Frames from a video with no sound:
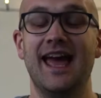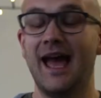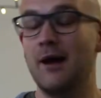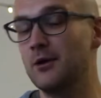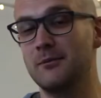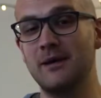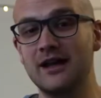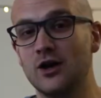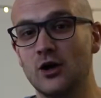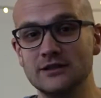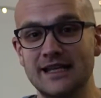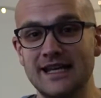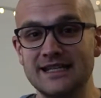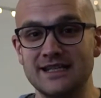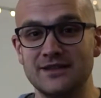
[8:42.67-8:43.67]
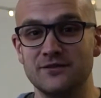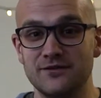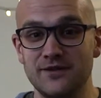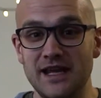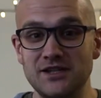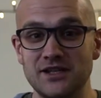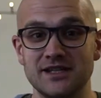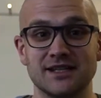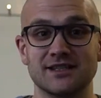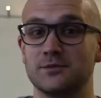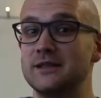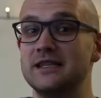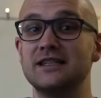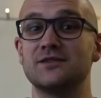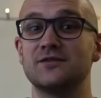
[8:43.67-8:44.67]
And one of my colleagues in Fiji does it
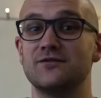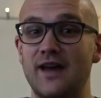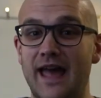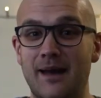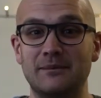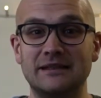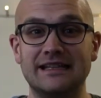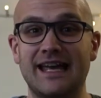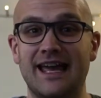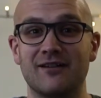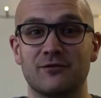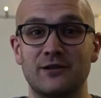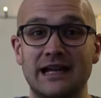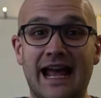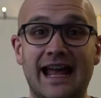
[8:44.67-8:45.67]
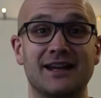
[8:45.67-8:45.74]
with his family every day.